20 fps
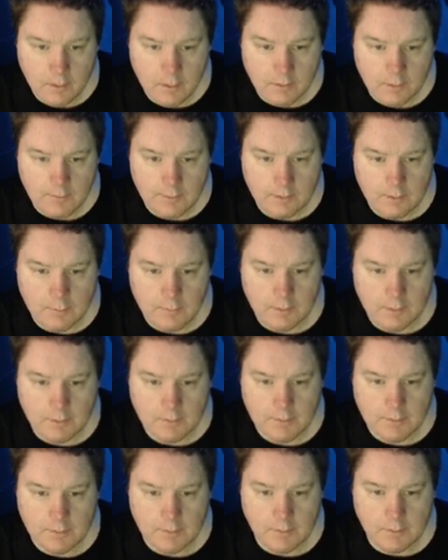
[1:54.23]
Similar
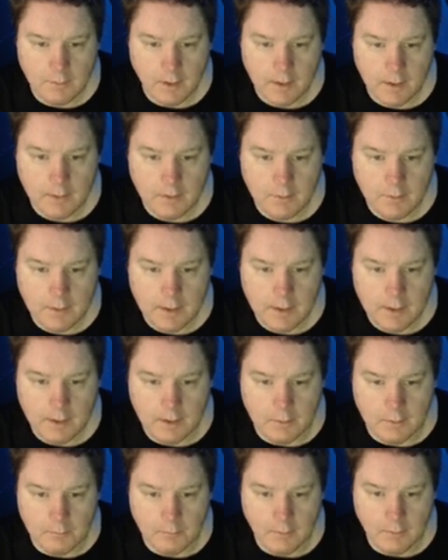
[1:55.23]
to
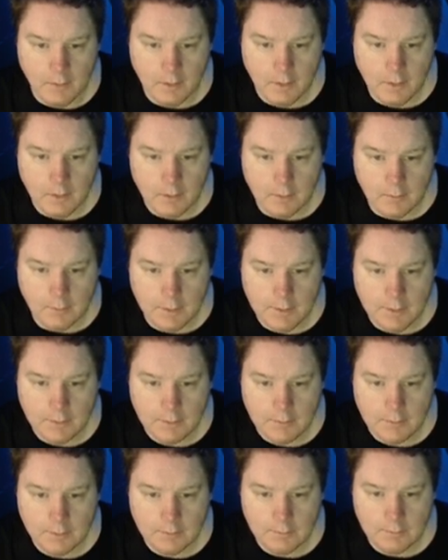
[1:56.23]
cryo-EM,
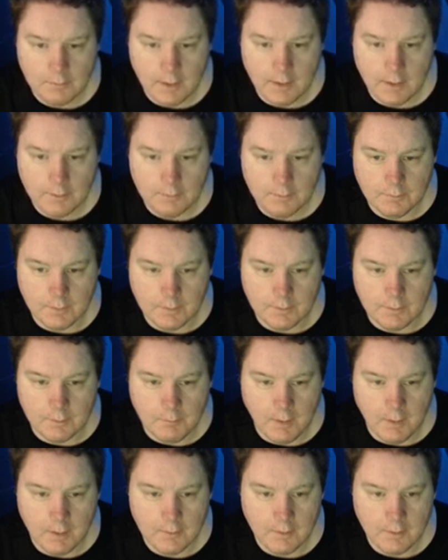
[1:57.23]
researchers flash freeze the
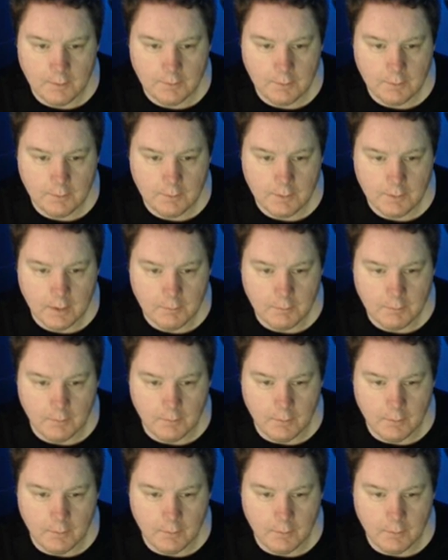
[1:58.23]
biological sample